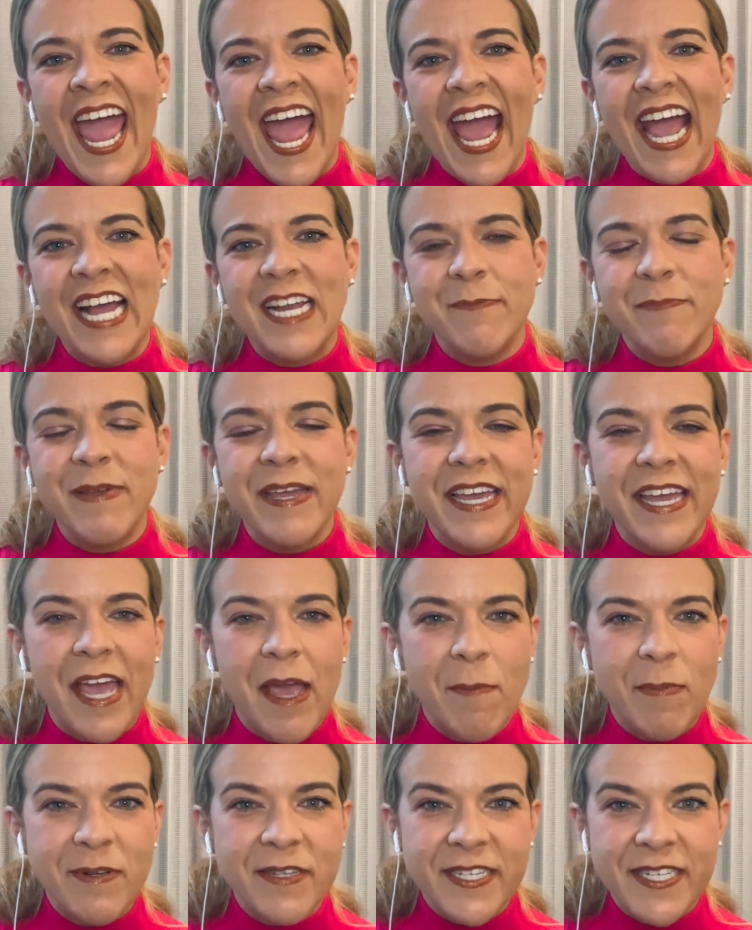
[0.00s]
And being
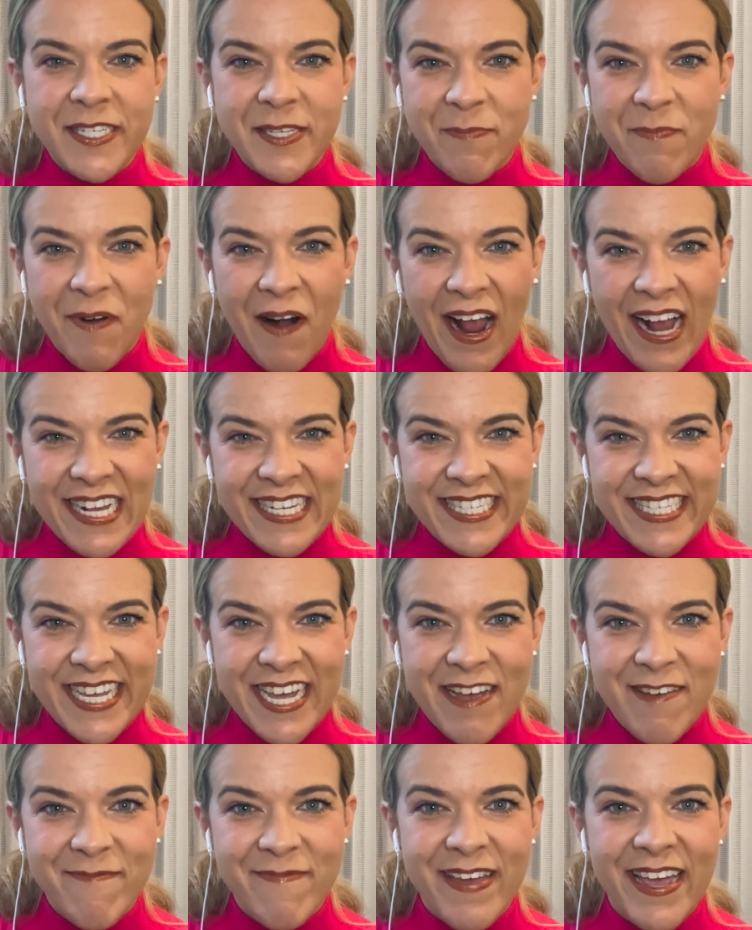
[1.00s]
able to surprise
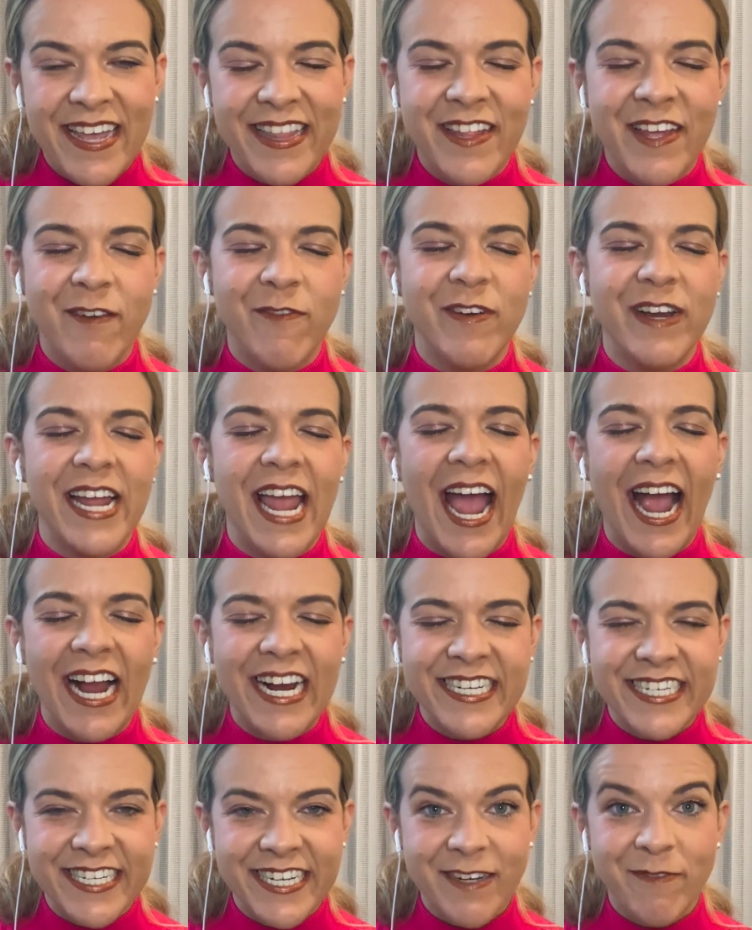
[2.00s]
them and their
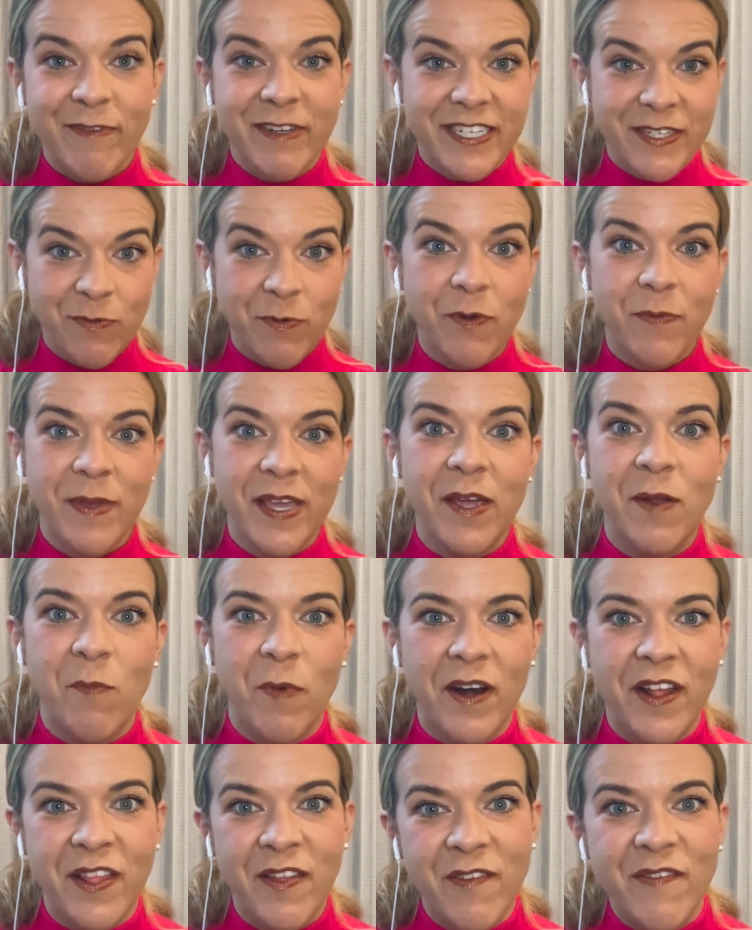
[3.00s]
reaction, which will be in
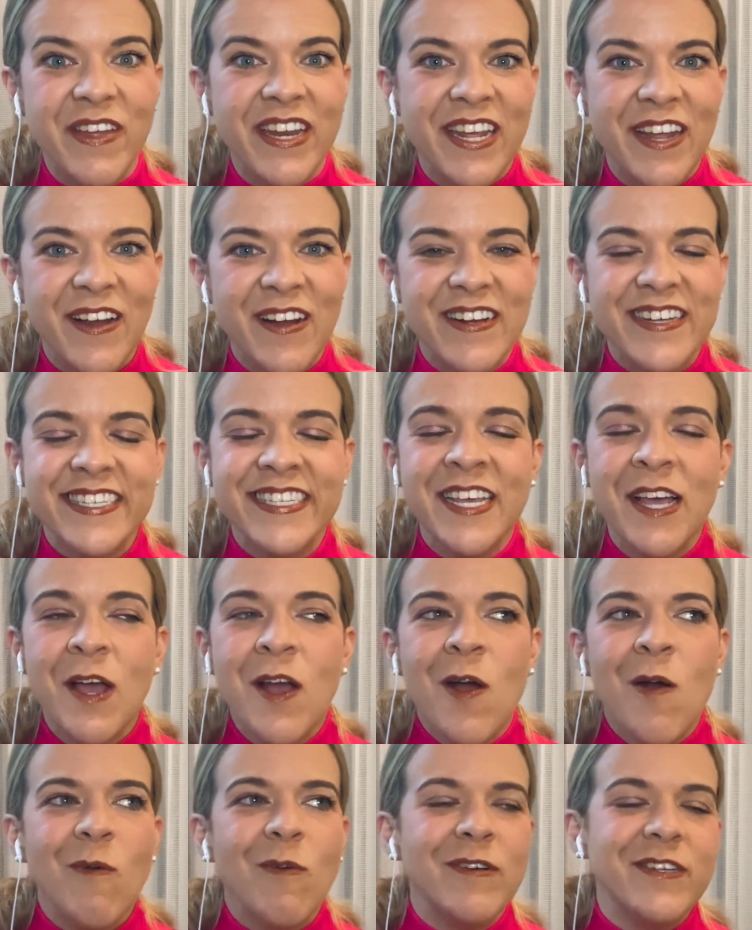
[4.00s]
one of the videos,
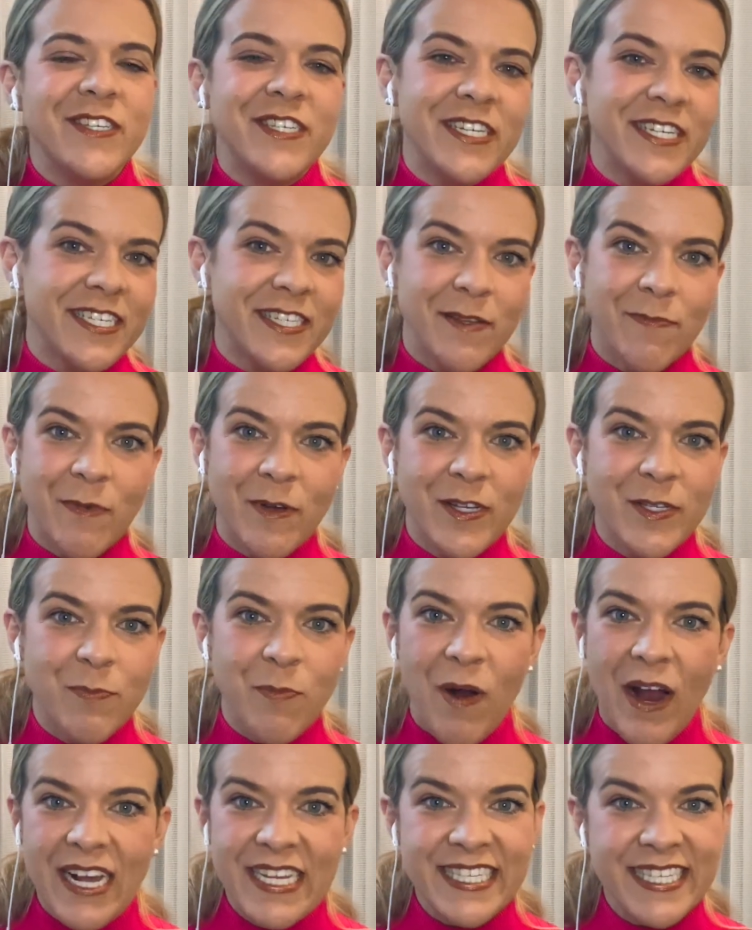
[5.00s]
was just the most
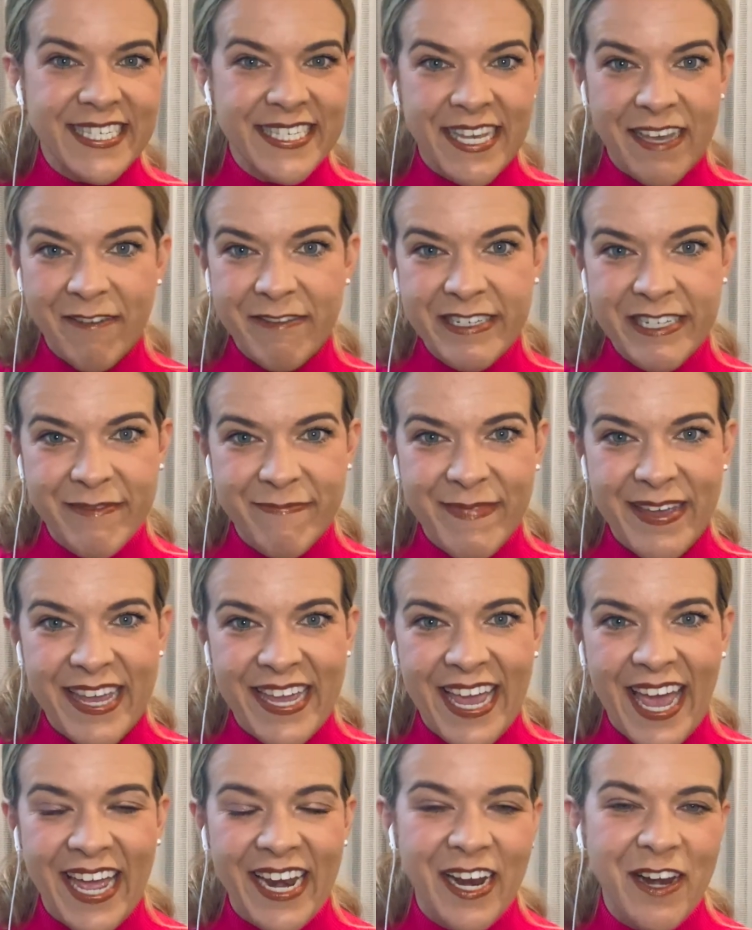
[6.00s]
priceless gift to
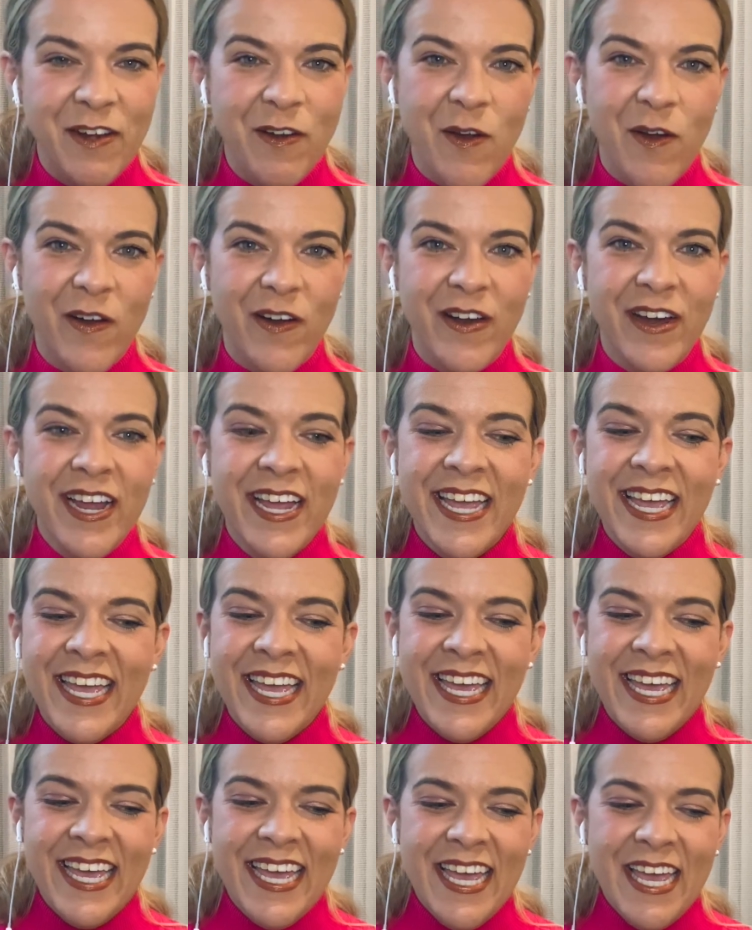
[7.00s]
me. And I know
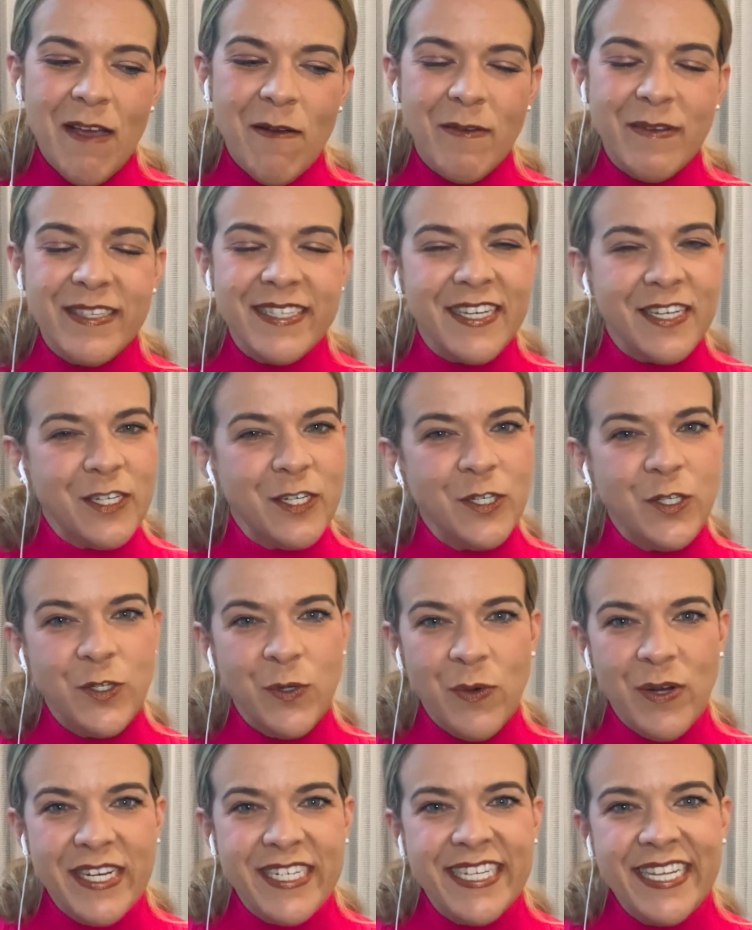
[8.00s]
it was such a
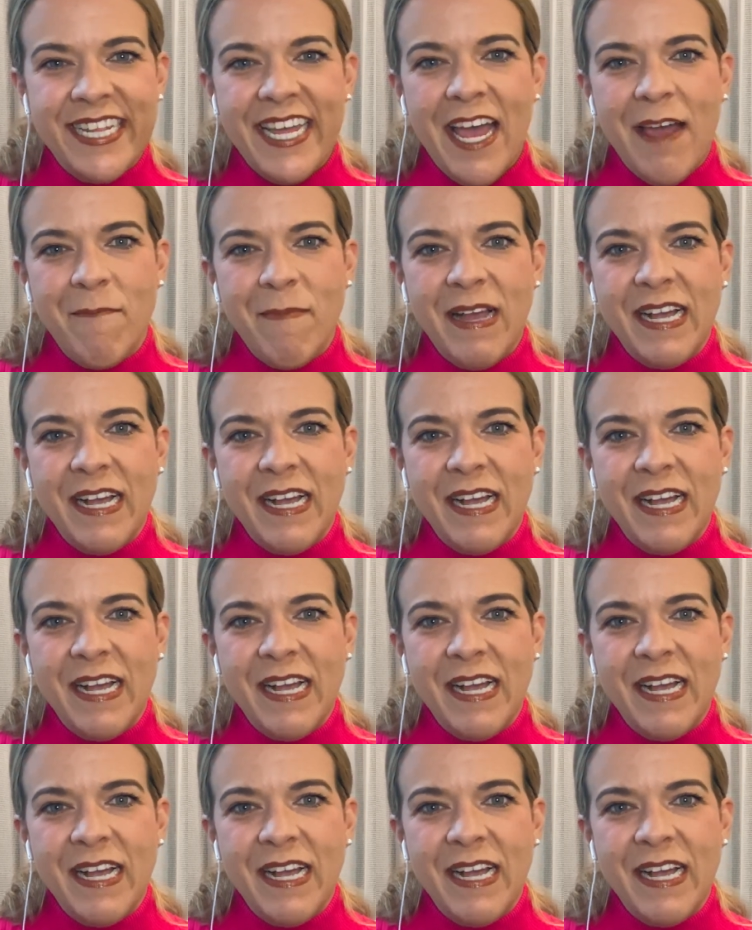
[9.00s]
joy to them.